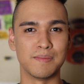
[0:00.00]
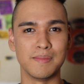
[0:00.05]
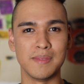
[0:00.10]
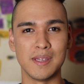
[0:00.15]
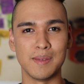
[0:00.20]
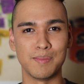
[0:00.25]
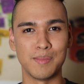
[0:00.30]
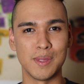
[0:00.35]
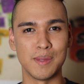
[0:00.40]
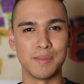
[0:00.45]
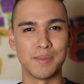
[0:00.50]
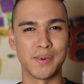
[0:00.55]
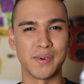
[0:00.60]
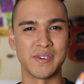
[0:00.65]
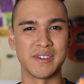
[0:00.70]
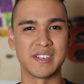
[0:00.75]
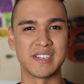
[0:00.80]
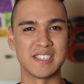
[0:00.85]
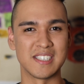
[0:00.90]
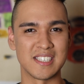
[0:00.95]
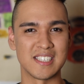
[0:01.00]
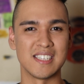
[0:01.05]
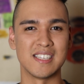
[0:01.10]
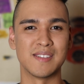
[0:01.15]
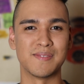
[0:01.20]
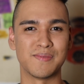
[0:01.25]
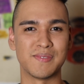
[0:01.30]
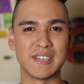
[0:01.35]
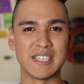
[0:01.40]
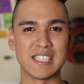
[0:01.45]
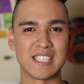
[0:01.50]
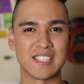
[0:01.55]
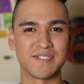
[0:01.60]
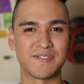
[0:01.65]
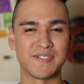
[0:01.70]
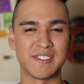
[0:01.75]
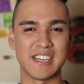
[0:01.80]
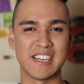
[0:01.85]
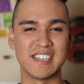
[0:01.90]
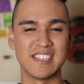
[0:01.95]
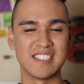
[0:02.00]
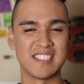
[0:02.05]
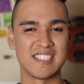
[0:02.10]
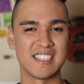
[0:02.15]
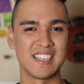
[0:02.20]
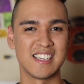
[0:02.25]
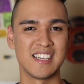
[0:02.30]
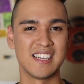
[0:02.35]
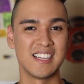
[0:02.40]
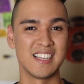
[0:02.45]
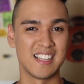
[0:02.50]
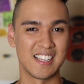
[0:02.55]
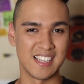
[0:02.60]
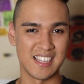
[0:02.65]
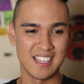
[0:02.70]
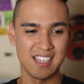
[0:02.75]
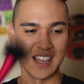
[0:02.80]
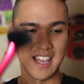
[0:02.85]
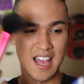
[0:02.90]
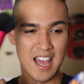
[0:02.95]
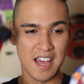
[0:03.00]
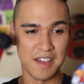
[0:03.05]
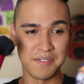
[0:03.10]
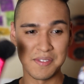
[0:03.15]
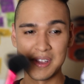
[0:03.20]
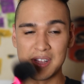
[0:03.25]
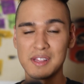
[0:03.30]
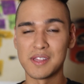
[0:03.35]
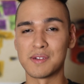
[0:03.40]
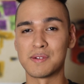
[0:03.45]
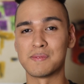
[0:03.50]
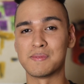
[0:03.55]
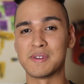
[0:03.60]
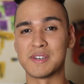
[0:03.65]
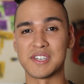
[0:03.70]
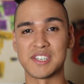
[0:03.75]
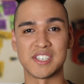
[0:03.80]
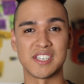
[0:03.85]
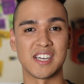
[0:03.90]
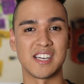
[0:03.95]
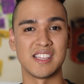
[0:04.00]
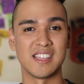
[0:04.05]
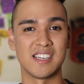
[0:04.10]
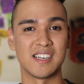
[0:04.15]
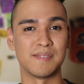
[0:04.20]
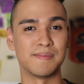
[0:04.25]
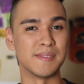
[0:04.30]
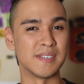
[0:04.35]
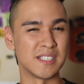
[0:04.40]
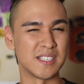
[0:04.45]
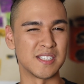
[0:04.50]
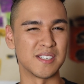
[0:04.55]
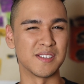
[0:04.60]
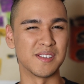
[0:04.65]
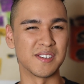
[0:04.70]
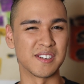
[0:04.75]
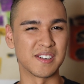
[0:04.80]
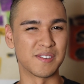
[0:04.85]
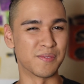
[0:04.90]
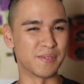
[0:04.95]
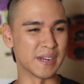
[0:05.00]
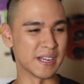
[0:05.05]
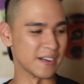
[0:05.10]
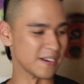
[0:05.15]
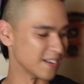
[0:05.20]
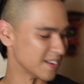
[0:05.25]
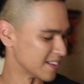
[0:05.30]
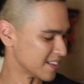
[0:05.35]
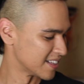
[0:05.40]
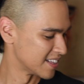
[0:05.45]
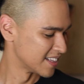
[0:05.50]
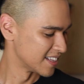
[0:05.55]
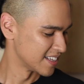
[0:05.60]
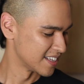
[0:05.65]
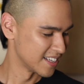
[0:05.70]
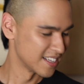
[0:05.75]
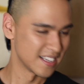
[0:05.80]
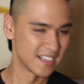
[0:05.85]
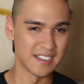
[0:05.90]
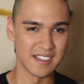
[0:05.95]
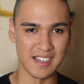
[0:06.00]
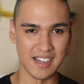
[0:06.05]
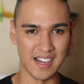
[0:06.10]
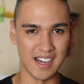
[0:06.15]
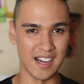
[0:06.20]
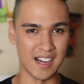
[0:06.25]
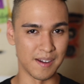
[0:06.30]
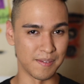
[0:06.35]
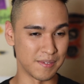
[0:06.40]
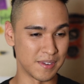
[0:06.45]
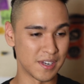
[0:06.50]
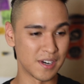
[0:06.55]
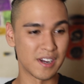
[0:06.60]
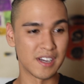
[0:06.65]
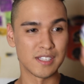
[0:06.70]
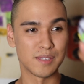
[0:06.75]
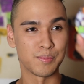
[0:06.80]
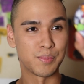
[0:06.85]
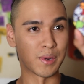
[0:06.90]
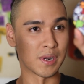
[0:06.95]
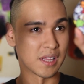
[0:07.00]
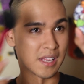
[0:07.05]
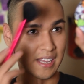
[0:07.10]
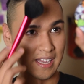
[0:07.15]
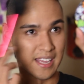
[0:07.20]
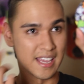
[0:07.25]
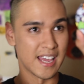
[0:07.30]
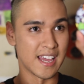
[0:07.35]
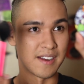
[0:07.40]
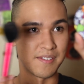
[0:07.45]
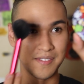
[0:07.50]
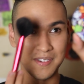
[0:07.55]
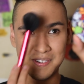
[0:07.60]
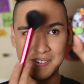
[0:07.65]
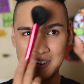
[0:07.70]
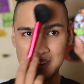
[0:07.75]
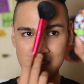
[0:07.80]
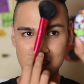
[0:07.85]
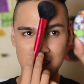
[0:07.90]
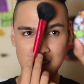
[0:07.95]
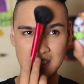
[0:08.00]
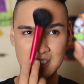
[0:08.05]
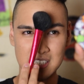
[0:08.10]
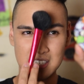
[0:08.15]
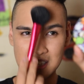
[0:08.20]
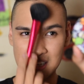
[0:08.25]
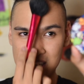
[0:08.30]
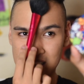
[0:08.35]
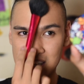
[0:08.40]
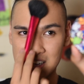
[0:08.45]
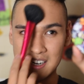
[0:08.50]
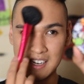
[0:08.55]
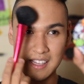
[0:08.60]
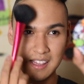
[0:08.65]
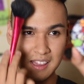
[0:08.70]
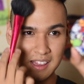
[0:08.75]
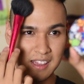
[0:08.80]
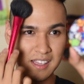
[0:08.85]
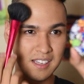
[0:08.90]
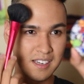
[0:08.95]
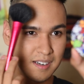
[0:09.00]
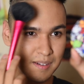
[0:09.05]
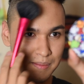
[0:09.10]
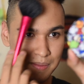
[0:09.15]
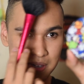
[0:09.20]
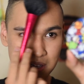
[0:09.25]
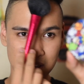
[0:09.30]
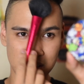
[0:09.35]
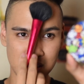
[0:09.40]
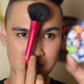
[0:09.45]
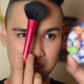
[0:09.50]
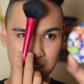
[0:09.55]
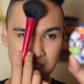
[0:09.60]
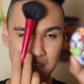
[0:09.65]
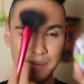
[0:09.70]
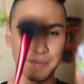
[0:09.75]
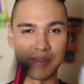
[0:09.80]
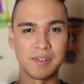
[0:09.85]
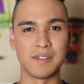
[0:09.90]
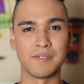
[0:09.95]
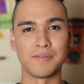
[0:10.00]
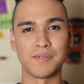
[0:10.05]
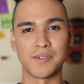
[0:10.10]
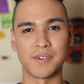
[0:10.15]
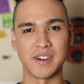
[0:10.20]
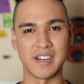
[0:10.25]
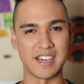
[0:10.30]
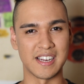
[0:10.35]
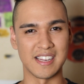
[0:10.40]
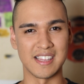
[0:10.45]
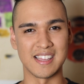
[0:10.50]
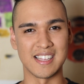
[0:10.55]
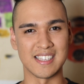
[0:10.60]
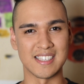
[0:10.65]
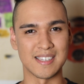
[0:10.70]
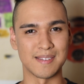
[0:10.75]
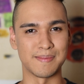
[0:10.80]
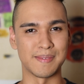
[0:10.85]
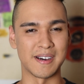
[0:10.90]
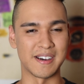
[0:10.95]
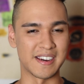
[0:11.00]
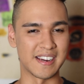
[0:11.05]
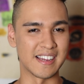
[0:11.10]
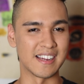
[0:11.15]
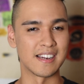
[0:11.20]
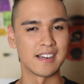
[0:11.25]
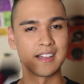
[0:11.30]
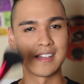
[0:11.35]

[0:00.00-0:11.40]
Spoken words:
meet people, you're gonna see them face to face, having a little bit of shine there makes you look real. You don't have to put it like everywhere, I just like it a little bit on the top of the forehead and that's about it.